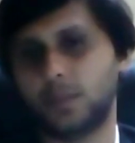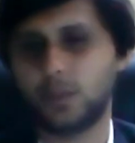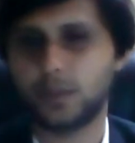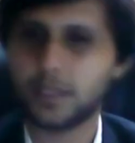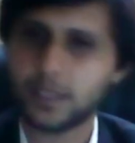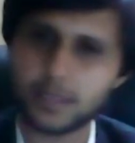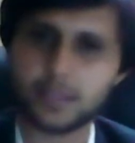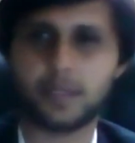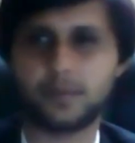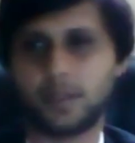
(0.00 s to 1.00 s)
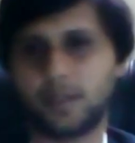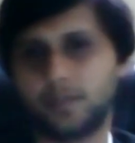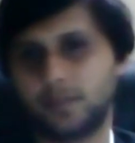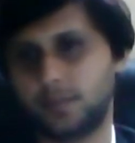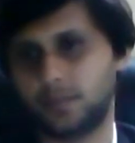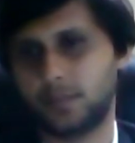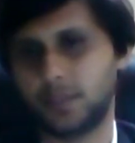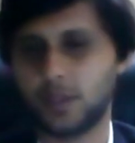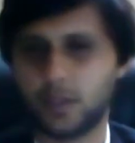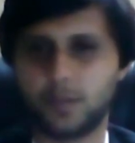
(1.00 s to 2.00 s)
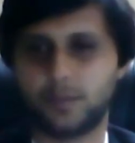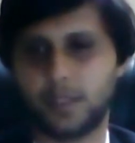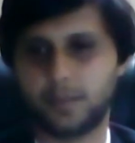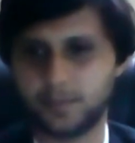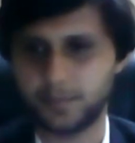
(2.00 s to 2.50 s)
There is enough time. It's a lot of time.